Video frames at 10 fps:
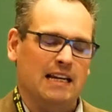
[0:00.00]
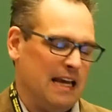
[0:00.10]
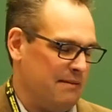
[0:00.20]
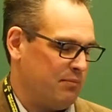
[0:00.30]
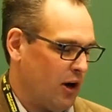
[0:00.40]

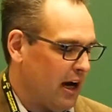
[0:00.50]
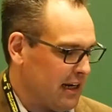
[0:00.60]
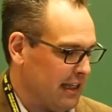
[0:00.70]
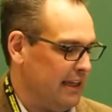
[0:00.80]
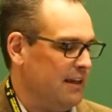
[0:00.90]
and
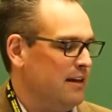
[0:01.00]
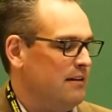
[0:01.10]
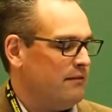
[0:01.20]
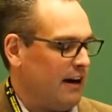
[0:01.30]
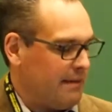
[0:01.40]
broadly
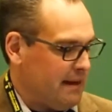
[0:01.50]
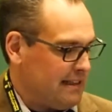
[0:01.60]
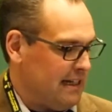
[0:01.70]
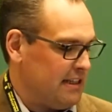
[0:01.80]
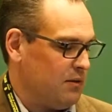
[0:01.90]

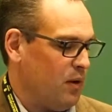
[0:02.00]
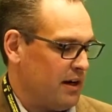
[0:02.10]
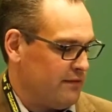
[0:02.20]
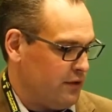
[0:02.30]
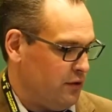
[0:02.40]
fragmented into one
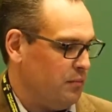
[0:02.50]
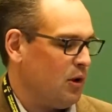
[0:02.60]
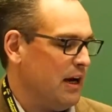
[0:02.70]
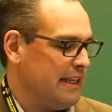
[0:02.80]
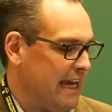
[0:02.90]
of two
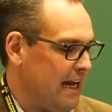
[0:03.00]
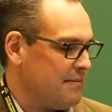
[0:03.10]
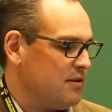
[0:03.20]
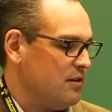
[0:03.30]
broad camps,